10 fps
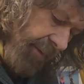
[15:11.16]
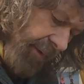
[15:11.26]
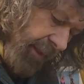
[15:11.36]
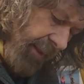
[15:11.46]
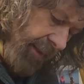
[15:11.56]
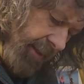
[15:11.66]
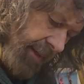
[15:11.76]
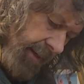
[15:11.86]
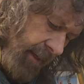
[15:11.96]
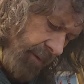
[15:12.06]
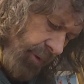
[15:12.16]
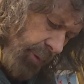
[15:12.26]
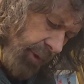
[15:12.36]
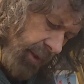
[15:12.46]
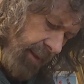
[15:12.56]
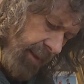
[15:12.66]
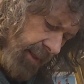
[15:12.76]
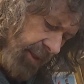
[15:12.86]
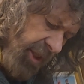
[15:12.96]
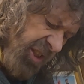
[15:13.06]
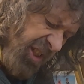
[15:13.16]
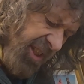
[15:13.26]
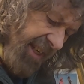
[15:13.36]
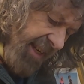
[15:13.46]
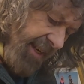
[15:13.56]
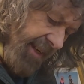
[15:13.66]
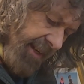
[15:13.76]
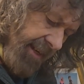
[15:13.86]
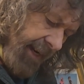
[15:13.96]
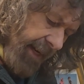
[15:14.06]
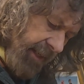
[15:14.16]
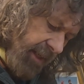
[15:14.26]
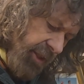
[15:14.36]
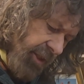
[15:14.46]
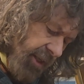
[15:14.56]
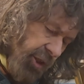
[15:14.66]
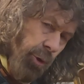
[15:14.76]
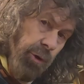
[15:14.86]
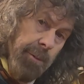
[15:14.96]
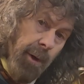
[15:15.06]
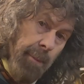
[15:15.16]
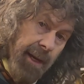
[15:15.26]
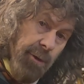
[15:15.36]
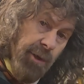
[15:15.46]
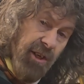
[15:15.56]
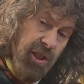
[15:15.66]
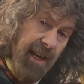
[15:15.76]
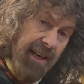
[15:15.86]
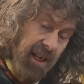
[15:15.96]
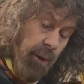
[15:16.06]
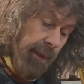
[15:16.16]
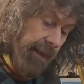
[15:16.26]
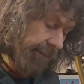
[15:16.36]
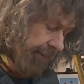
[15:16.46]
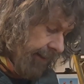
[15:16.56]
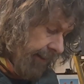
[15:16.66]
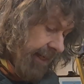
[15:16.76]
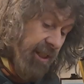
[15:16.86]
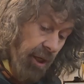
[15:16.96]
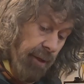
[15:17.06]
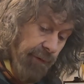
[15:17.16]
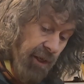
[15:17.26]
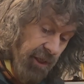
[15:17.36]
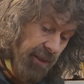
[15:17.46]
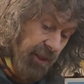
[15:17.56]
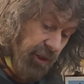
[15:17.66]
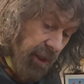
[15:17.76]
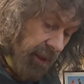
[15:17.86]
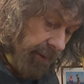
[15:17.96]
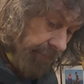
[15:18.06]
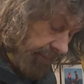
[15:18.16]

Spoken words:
Divide route just to see, and talk to my mate who's actually had a go at it. He's going to finish it this year,